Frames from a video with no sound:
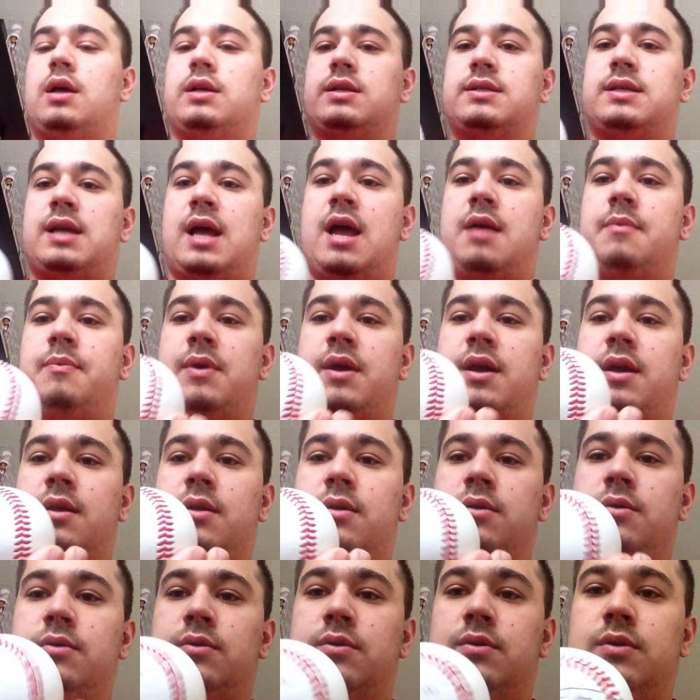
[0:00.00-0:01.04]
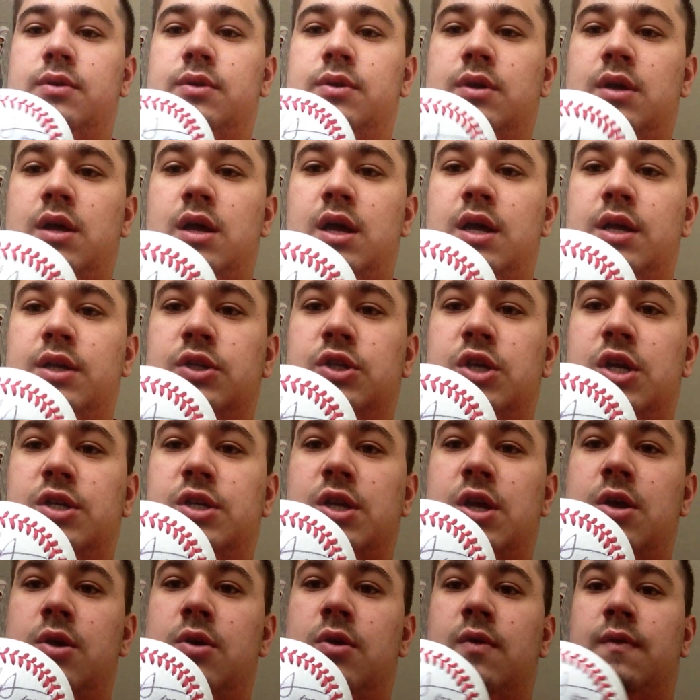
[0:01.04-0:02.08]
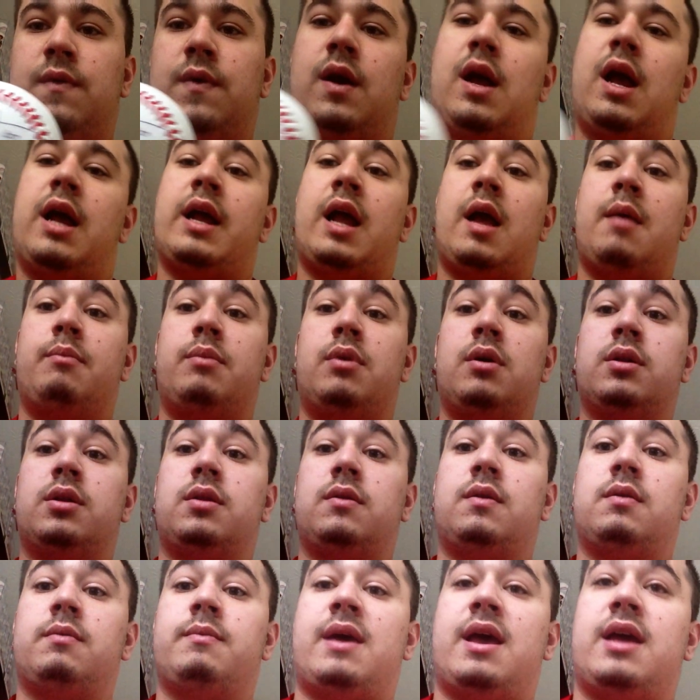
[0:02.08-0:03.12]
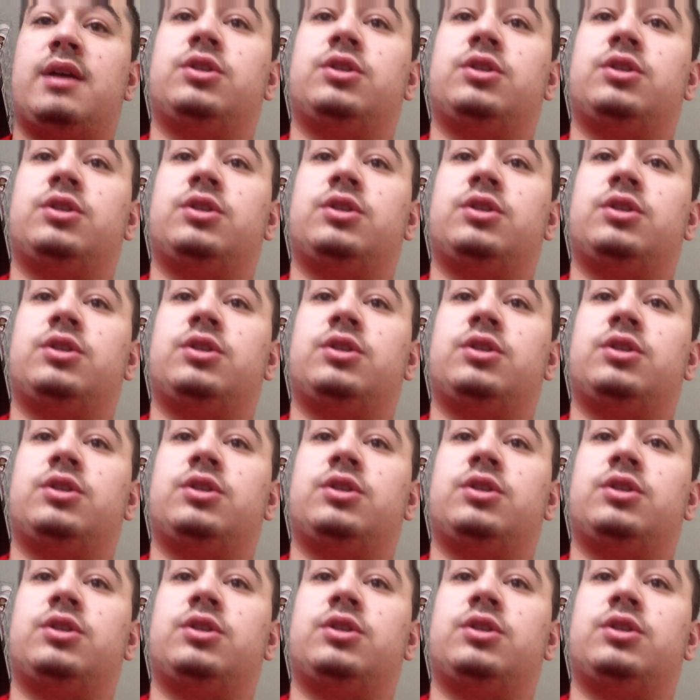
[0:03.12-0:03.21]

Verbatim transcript: Side panel, uh, JJ Hoover. I got both of them